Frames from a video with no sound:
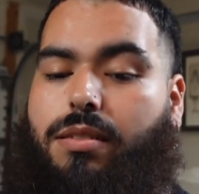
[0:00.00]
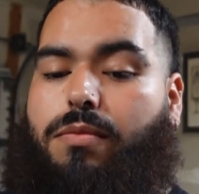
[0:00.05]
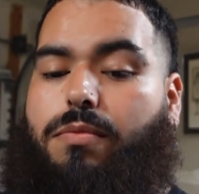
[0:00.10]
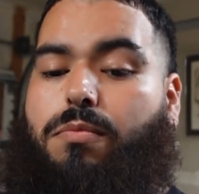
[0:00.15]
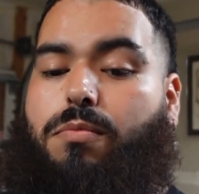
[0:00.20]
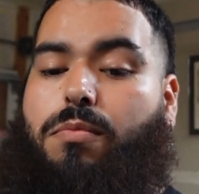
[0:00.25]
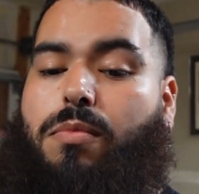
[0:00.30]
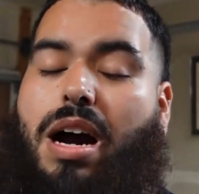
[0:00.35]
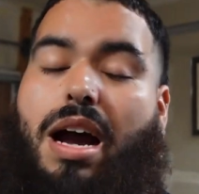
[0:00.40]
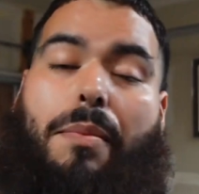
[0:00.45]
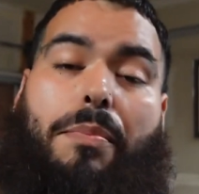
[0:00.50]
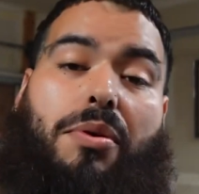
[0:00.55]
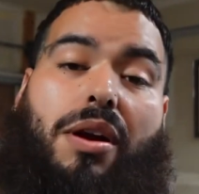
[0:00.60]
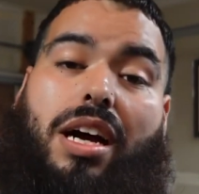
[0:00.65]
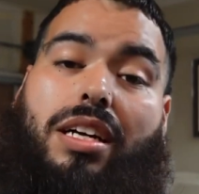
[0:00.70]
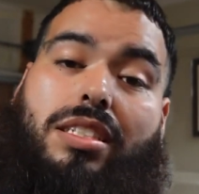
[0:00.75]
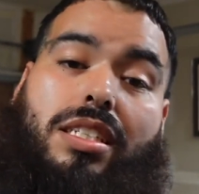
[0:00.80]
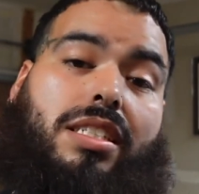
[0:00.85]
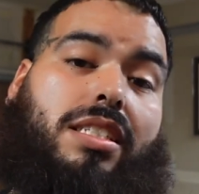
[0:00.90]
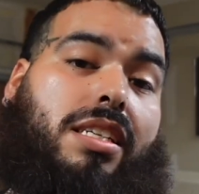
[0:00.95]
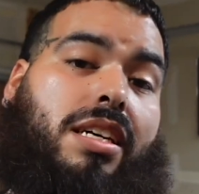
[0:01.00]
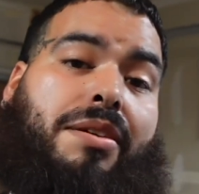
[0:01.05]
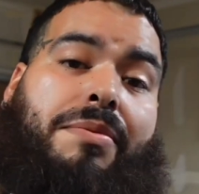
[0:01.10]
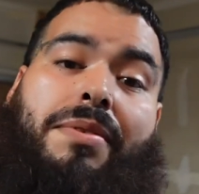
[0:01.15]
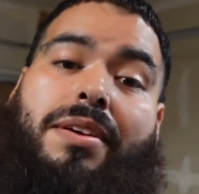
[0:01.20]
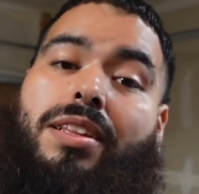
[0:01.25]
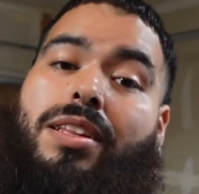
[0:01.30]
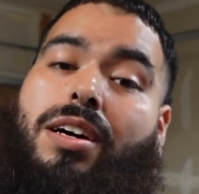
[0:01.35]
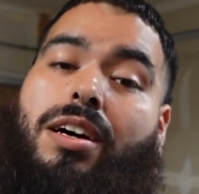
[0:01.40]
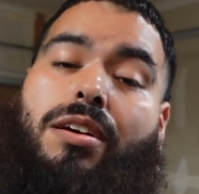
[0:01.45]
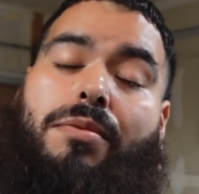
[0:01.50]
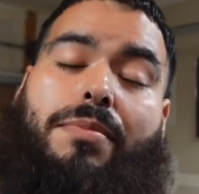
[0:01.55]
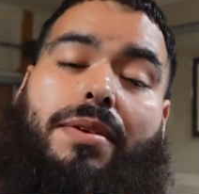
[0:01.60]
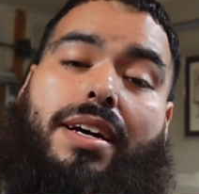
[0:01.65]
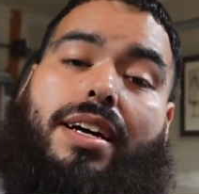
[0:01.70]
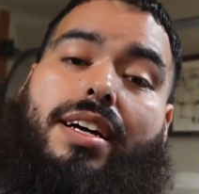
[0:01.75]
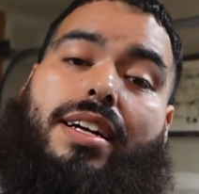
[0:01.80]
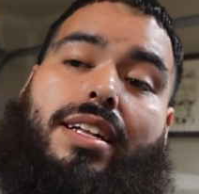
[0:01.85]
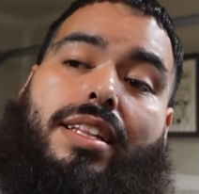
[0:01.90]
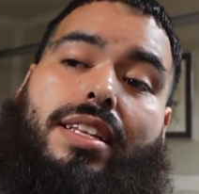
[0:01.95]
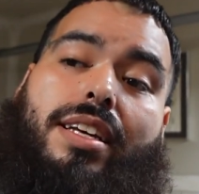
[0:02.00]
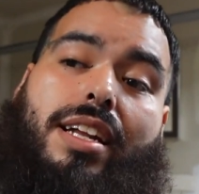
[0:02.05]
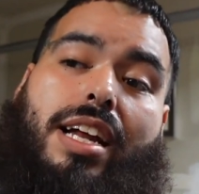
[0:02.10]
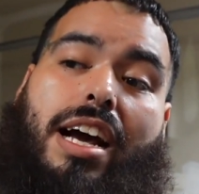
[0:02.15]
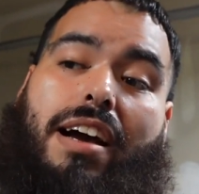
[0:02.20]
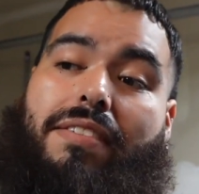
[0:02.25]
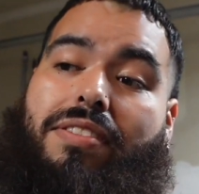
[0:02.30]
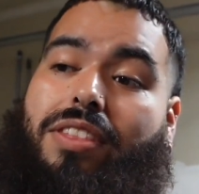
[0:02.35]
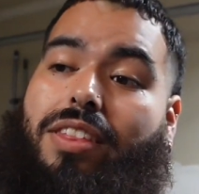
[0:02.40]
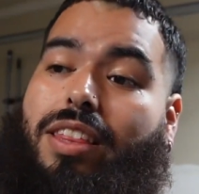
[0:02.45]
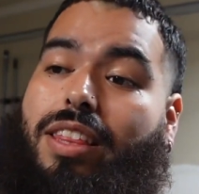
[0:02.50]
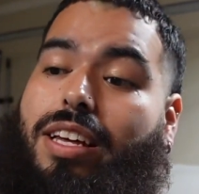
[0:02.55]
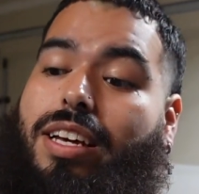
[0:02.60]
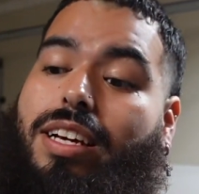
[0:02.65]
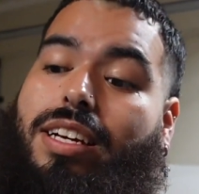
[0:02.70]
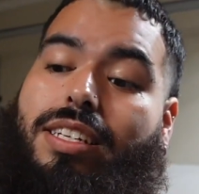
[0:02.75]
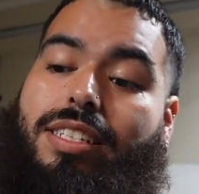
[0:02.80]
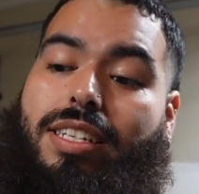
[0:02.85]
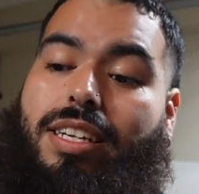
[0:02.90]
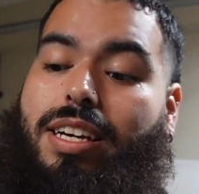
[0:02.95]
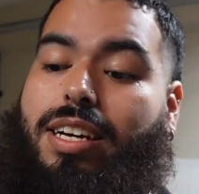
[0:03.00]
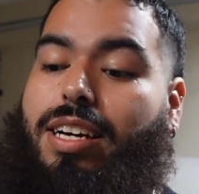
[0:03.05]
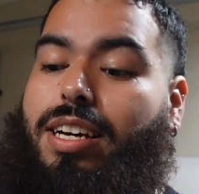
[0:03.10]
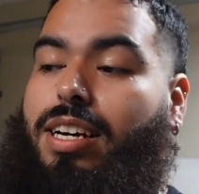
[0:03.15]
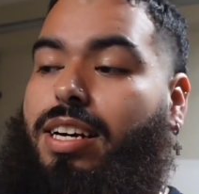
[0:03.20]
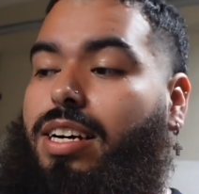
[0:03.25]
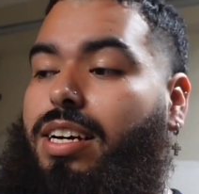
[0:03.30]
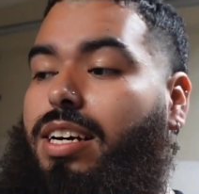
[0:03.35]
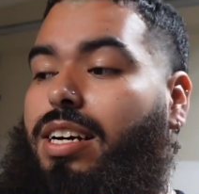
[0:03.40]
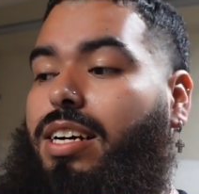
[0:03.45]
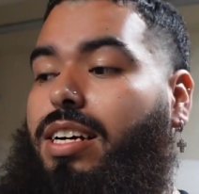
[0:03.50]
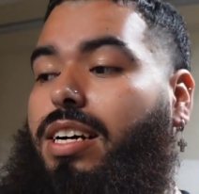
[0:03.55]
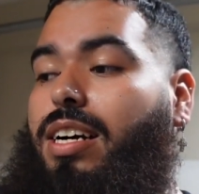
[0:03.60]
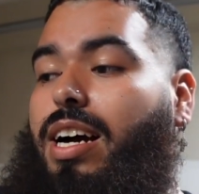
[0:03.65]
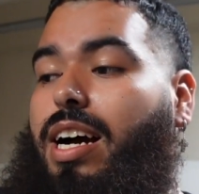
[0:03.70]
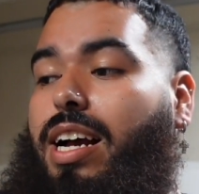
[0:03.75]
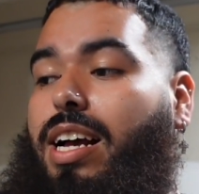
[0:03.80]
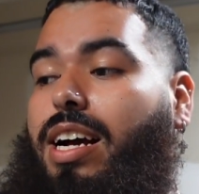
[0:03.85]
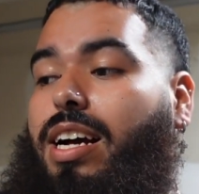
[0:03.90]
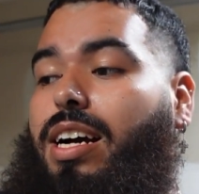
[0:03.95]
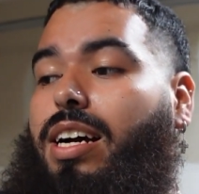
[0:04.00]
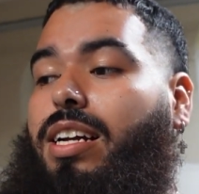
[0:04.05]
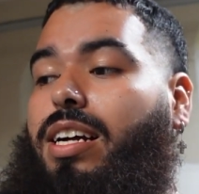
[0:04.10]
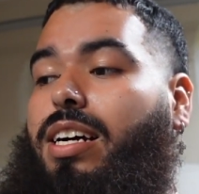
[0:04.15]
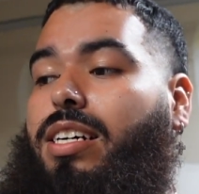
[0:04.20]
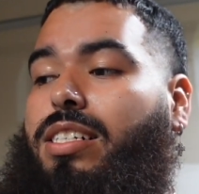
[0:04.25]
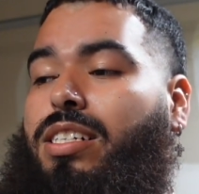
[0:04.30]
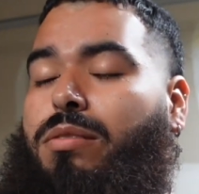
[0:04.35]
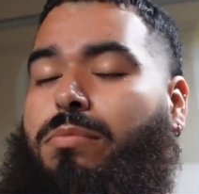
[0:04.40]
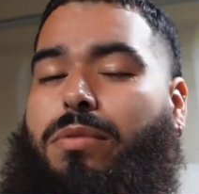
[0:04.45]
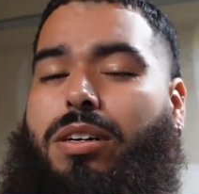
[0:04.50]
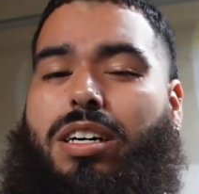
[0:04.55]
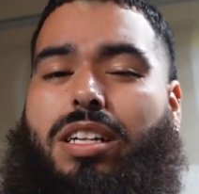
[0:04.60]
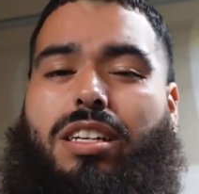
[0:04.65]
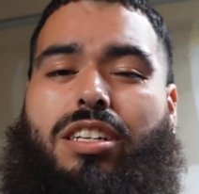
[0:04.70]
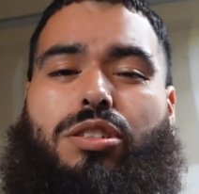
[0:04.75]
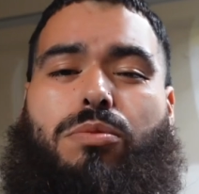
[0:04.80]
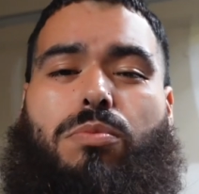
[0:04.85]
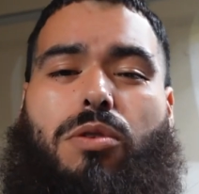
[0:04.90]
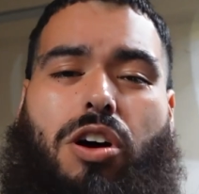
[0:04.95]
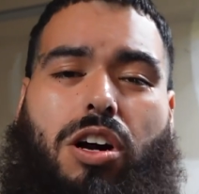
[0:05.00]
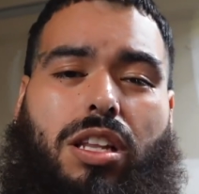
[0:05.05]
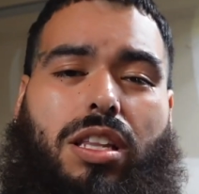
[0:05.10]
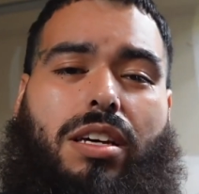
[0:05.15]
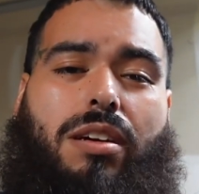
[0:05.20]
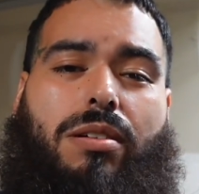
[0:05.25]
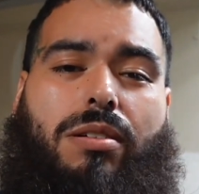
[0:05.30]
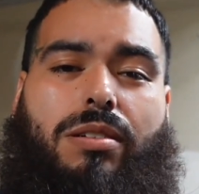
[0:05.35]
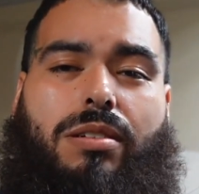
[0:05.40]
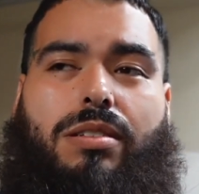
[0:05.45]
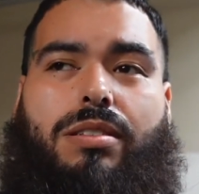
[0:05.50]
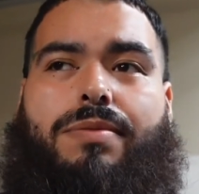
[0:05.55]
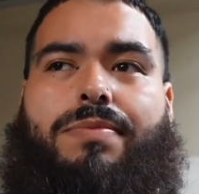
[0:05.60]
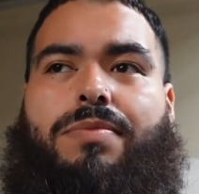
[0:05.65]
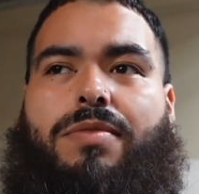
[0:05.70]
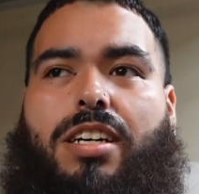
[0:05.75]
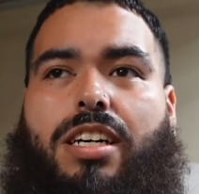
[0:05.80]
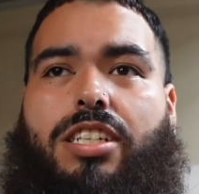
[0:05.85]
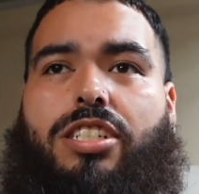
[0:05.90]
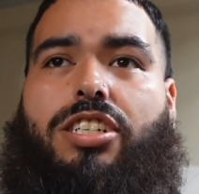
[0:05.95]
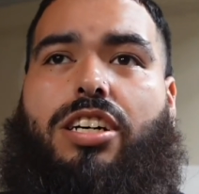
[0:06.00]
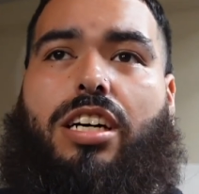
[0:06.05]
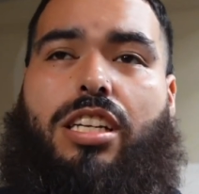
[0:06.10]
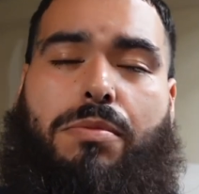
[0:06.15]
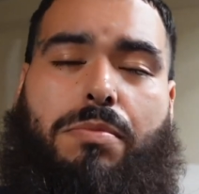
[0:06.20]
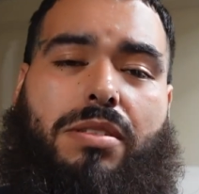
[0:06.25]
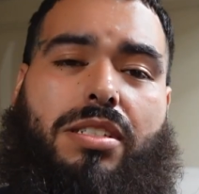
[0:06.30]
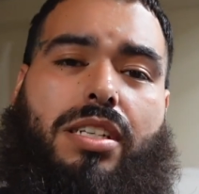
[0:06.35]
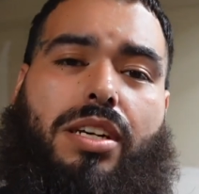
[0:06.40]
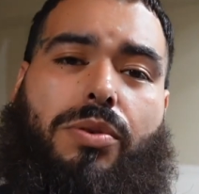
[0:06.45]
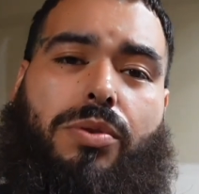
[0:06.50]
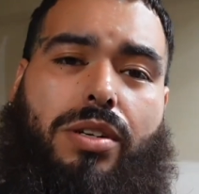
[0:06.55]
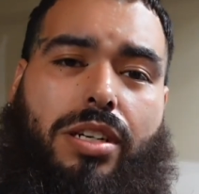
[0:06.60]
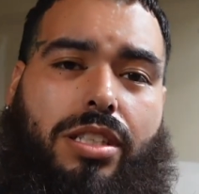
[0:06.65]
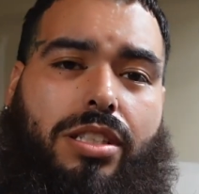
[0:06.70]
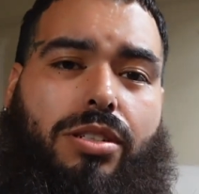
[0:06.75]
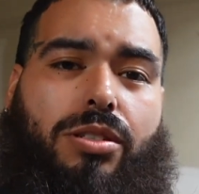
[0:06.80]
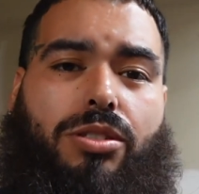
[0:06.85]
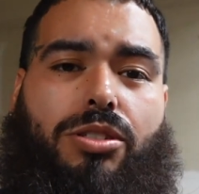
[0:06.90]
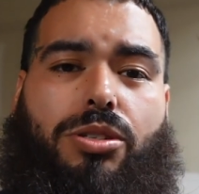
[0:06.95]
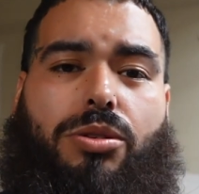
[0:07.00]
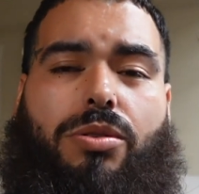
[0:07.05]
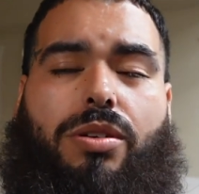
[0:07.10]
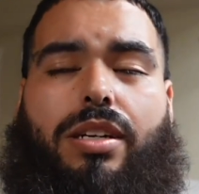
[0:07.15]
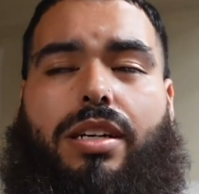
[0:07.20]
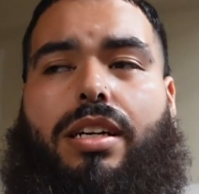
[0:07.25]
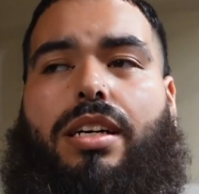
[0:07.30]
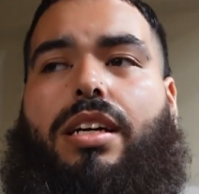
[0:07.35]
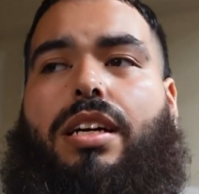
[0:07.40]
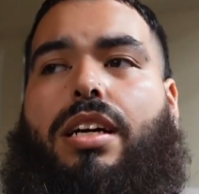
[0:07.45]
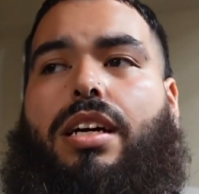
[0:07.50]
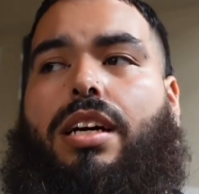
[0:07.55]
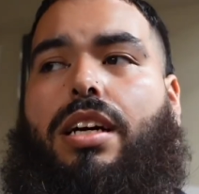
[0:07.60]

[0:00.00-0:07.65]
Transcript: my project is coming along, man. And then after this, I got some other small little adjustments I want to do to it.